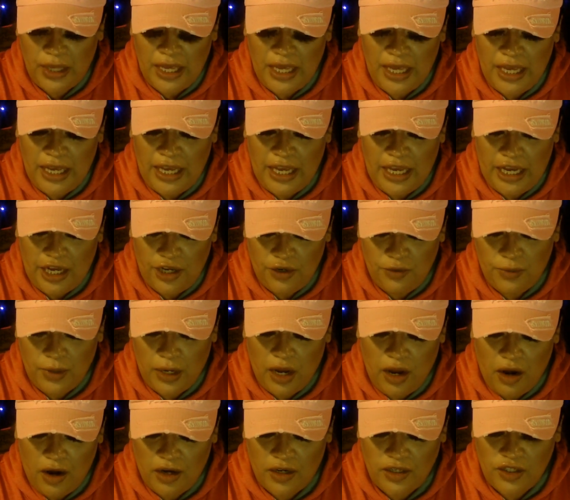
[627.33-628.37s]
in
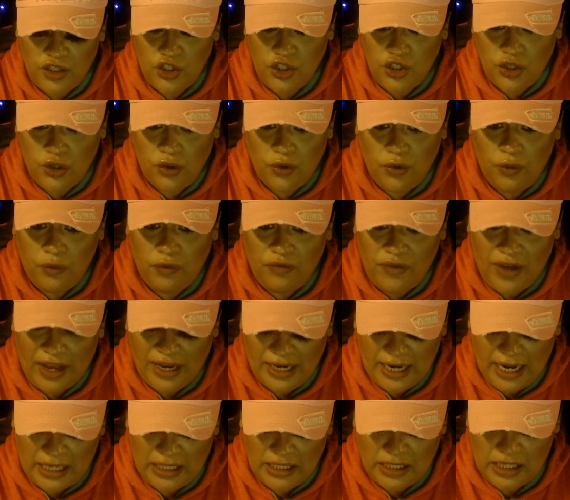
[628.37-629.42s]
regards to
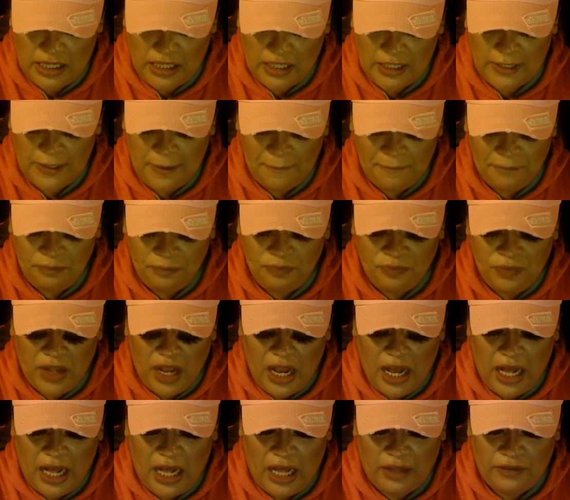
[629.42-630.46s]
finances.
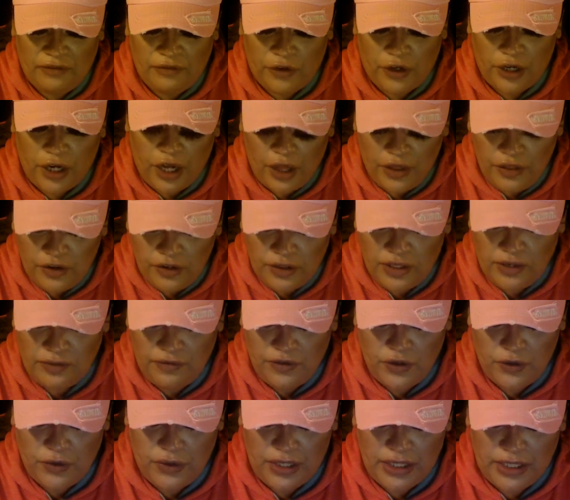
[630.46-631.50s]
Uh, for others of
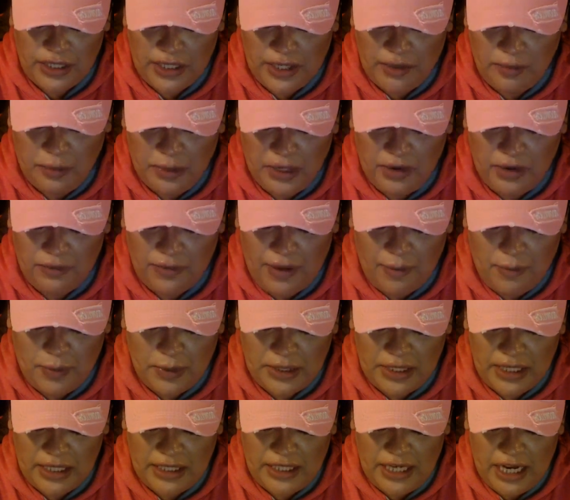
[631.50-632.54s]
you, this could be a
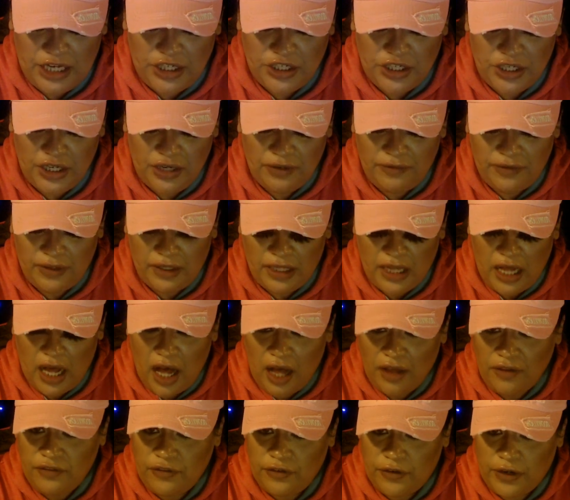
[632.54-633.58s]
representation of an
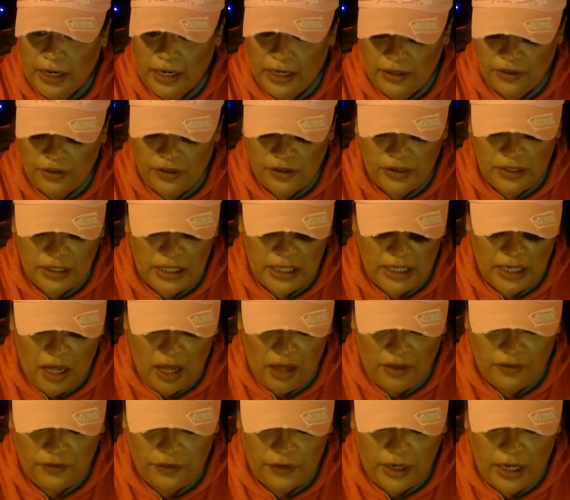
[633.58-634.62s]
offering. There is an
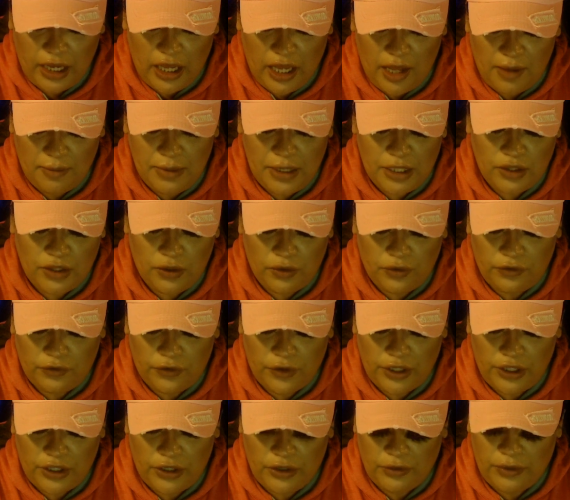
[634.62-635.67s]
offering coming through for
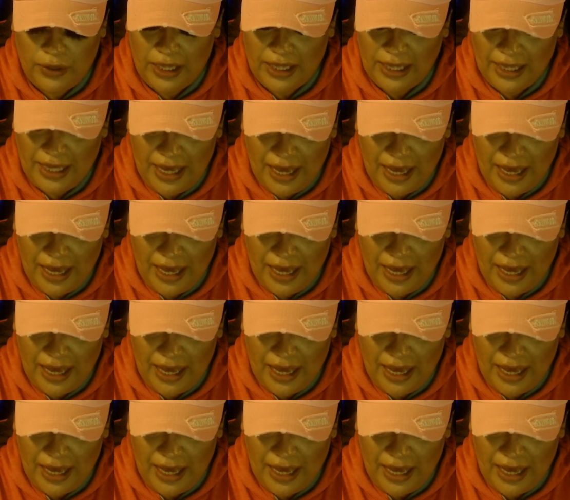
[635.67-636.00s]
you. Again,